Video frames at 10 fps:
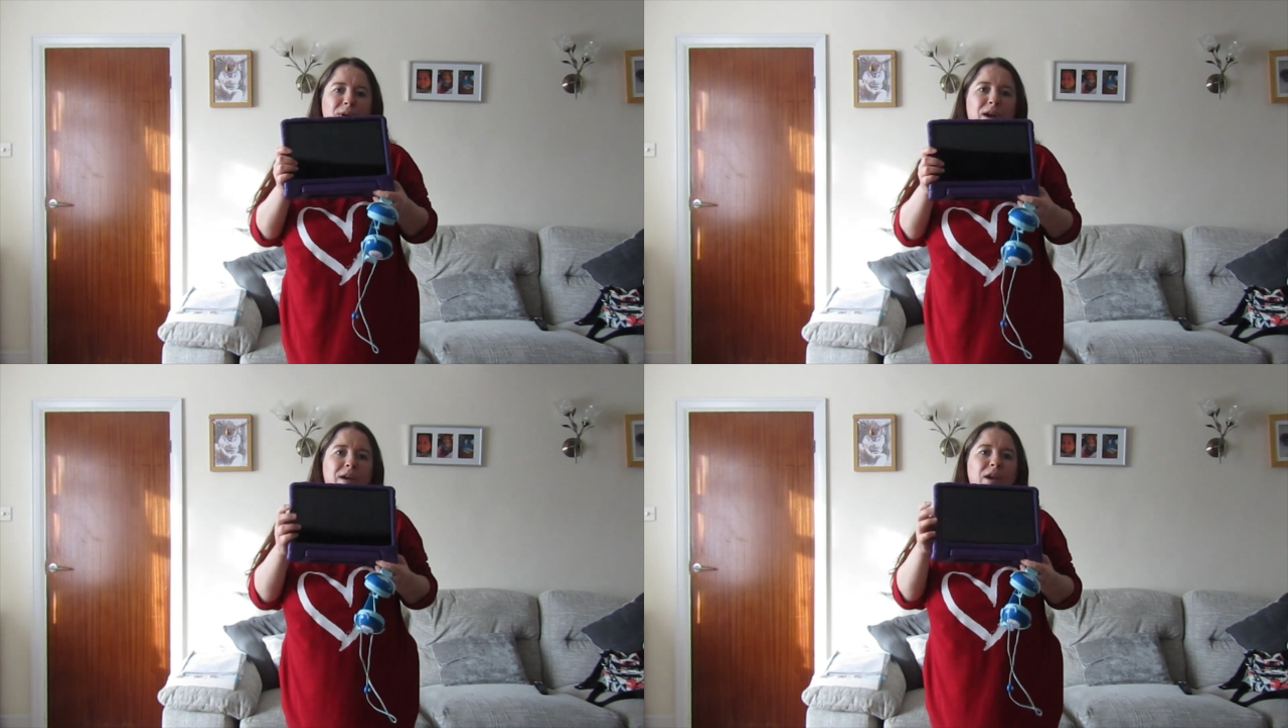
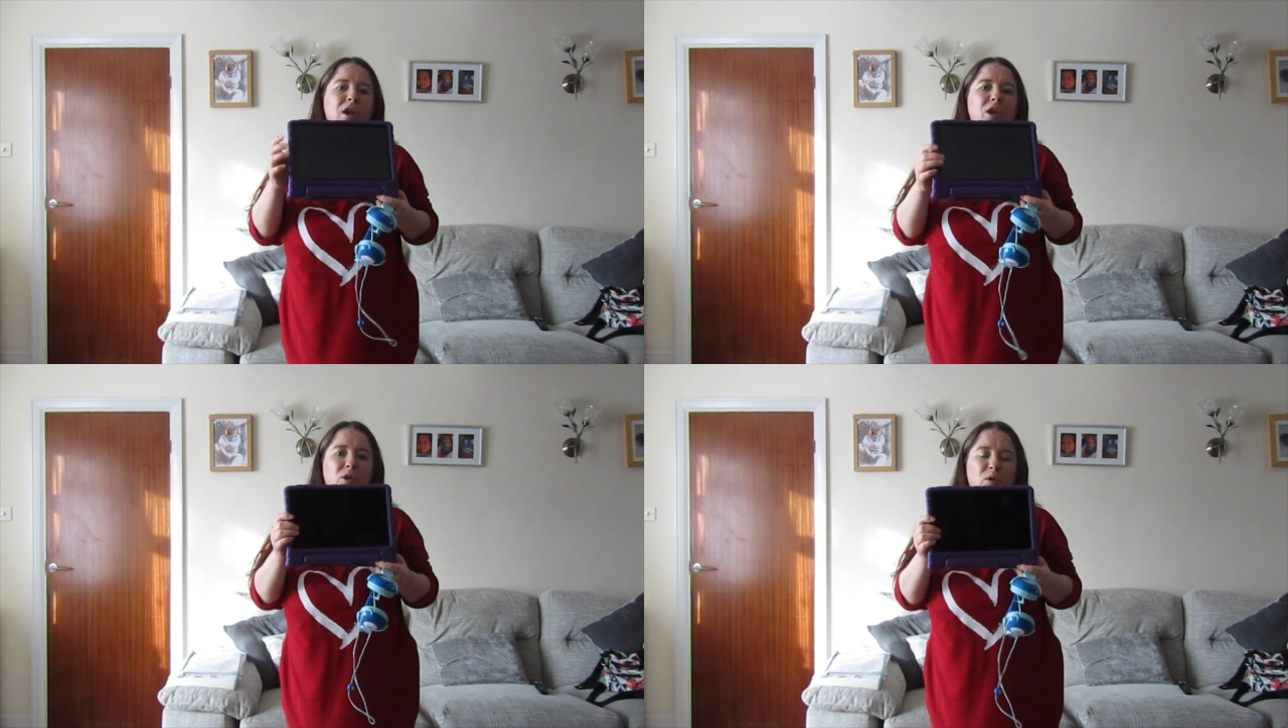But
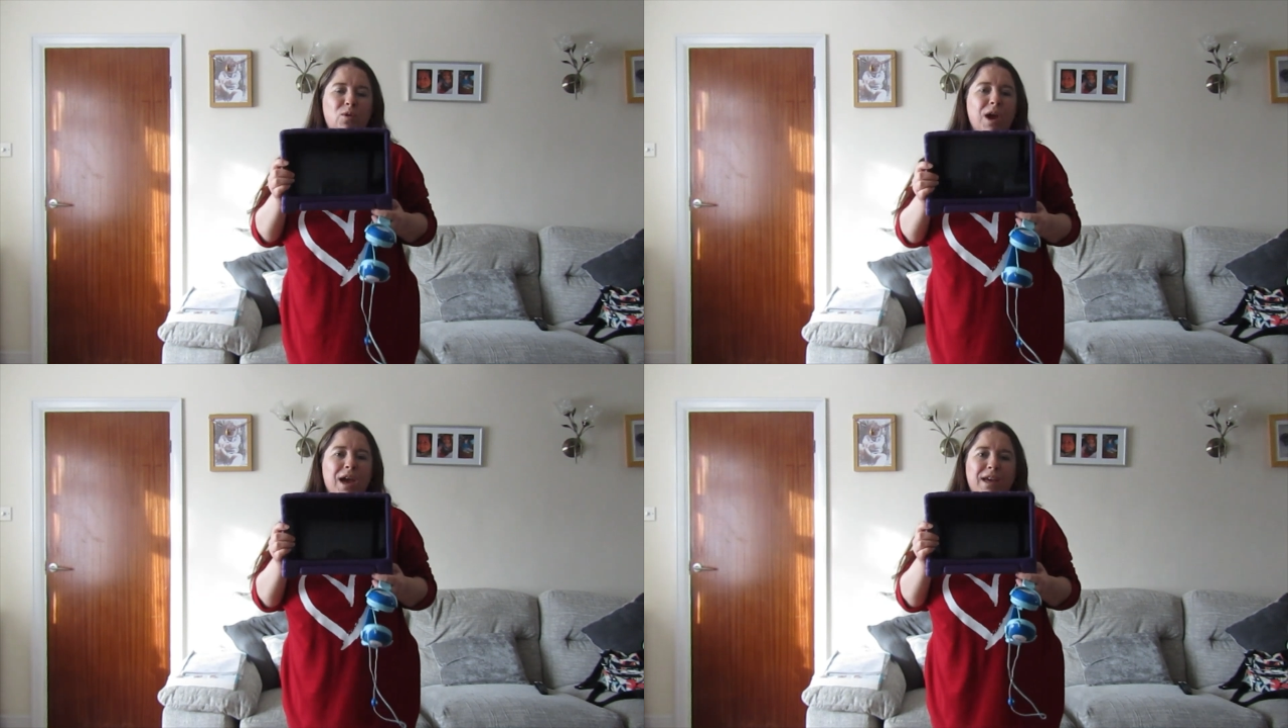you
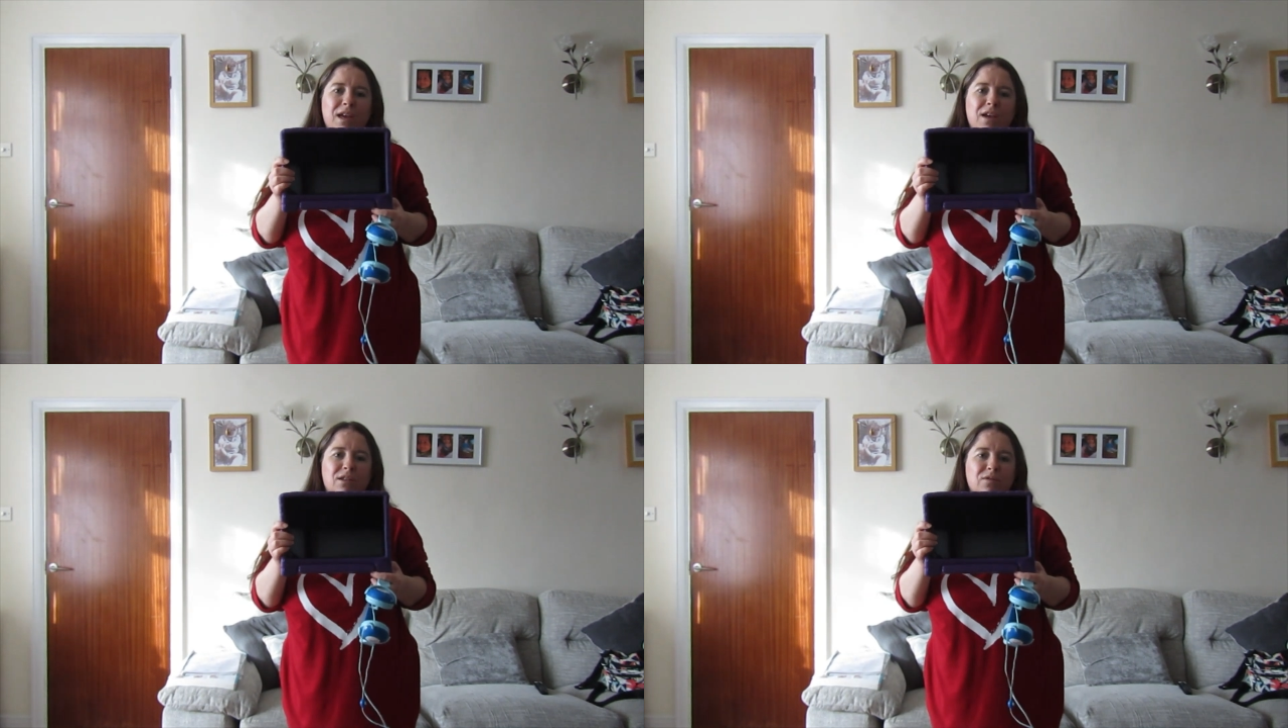can
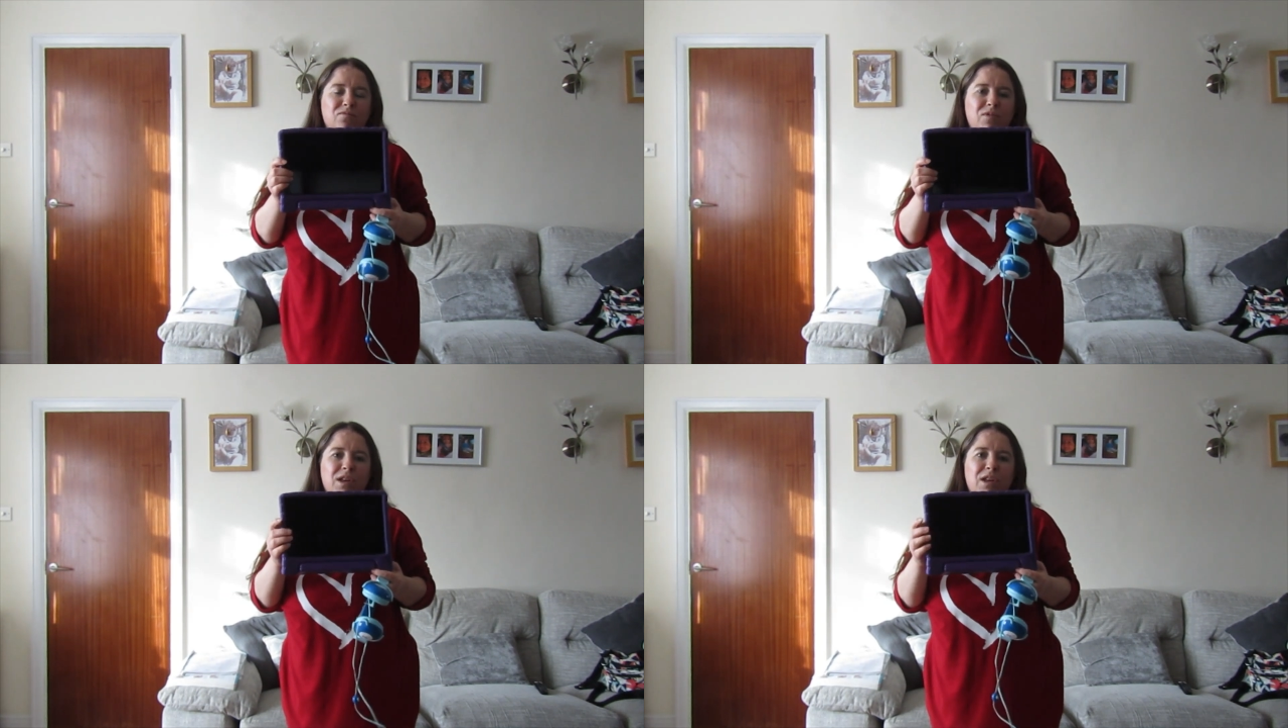get
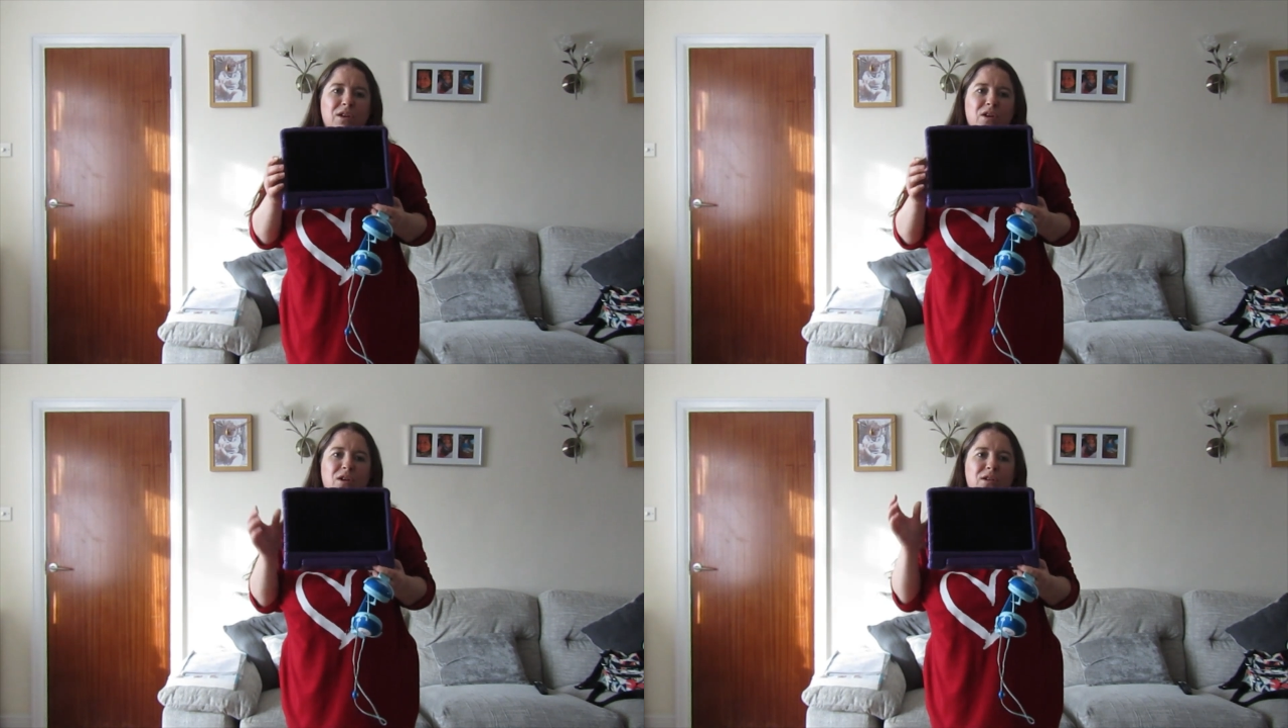some really
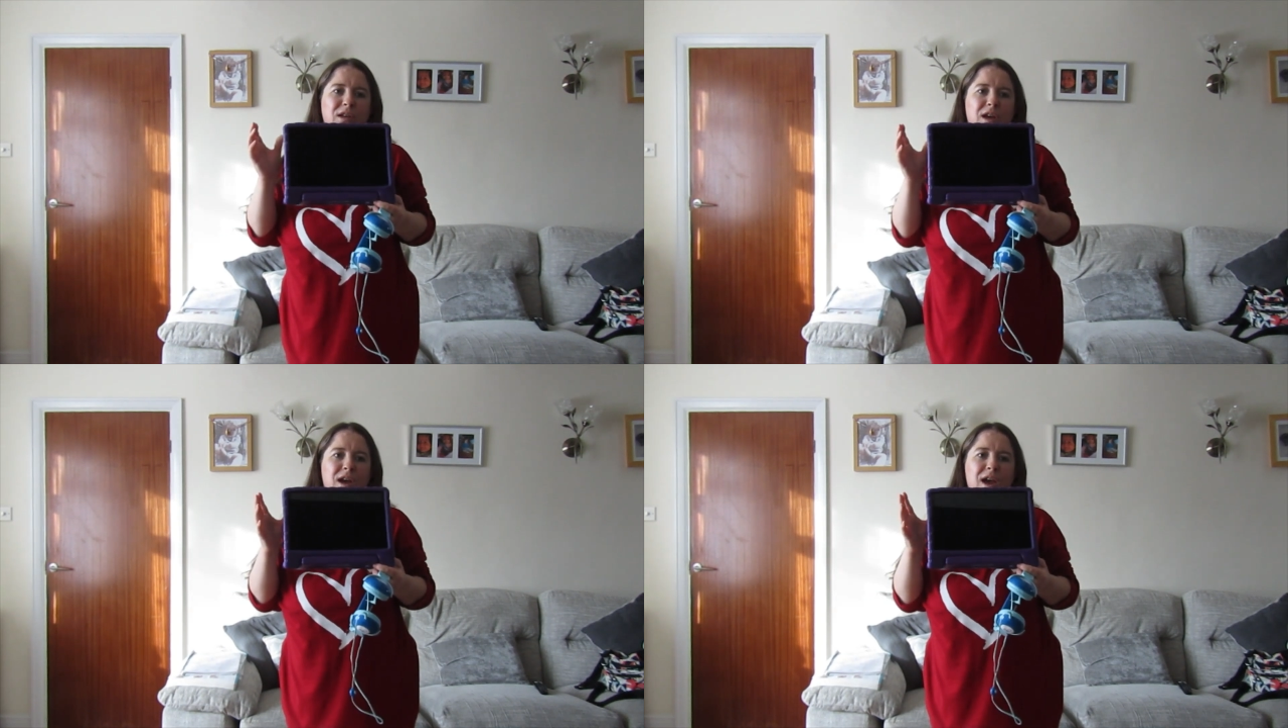good
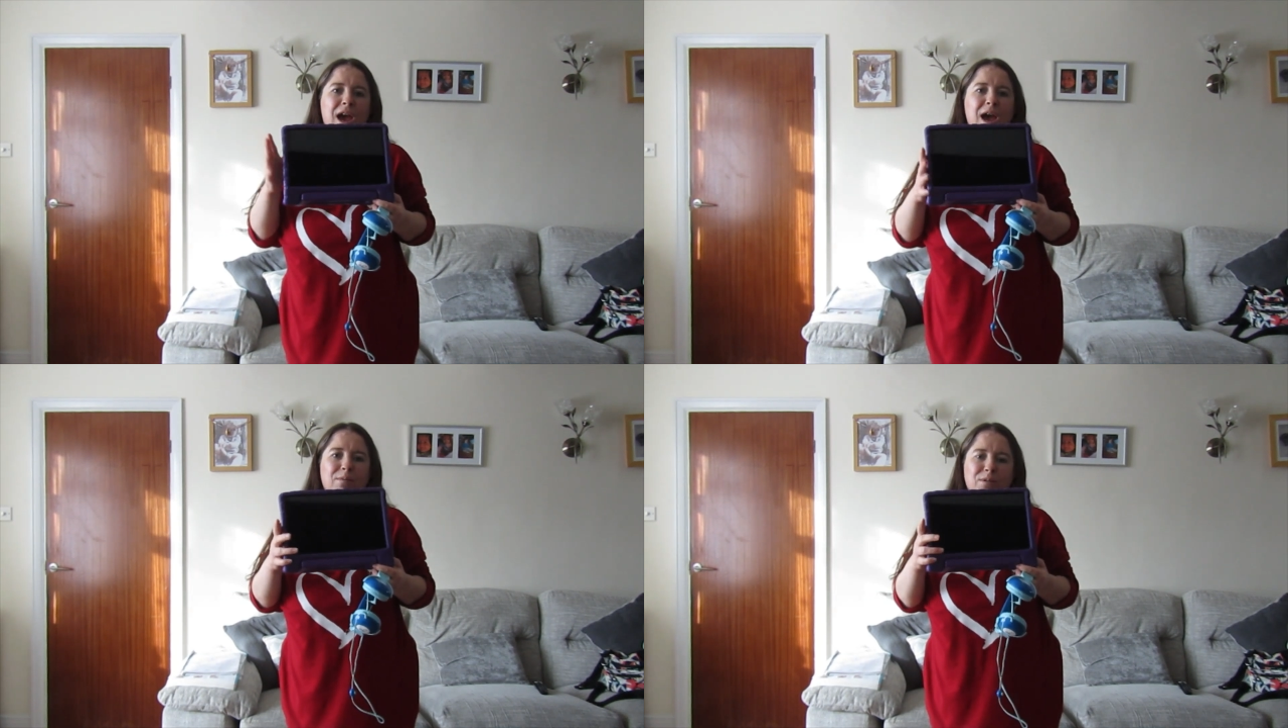
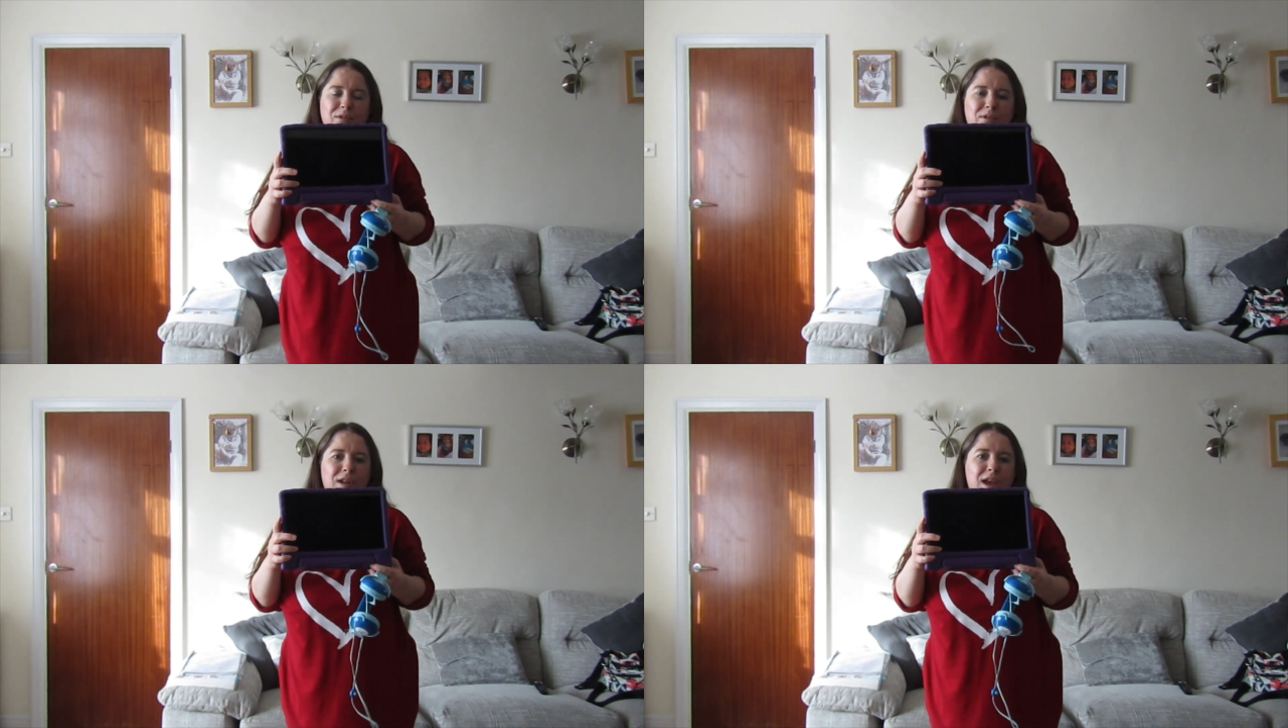apps
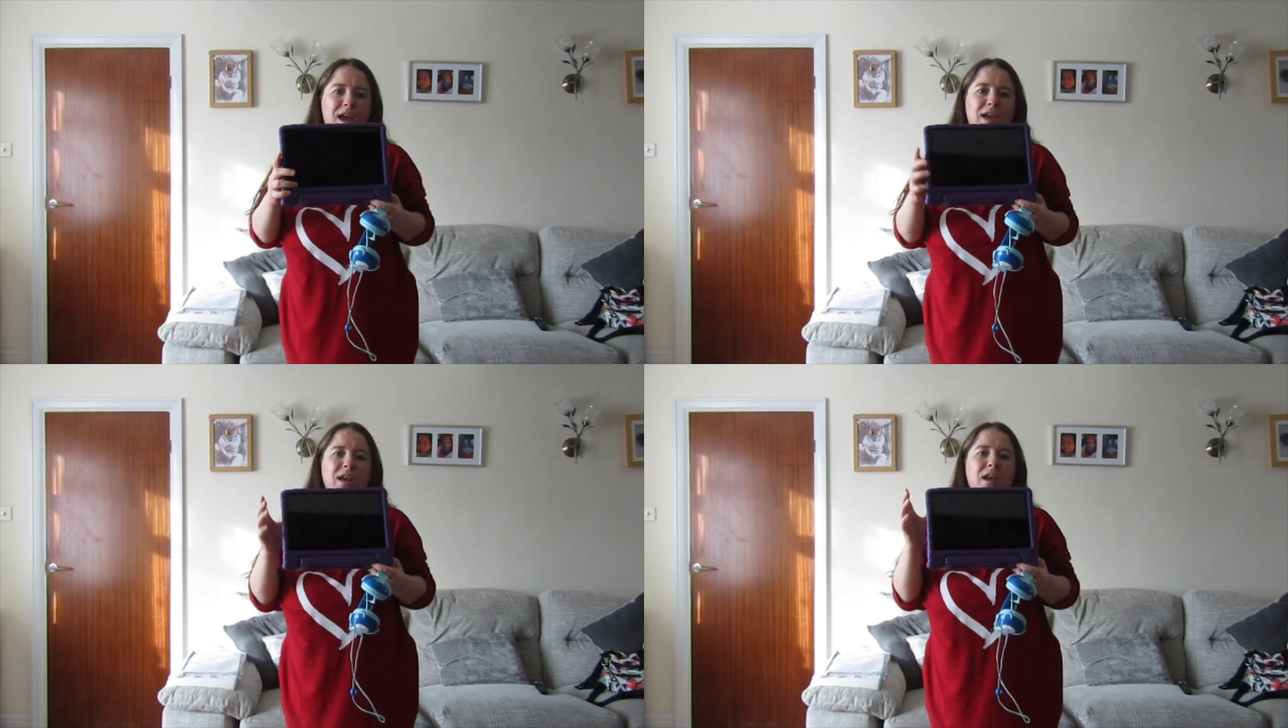on there,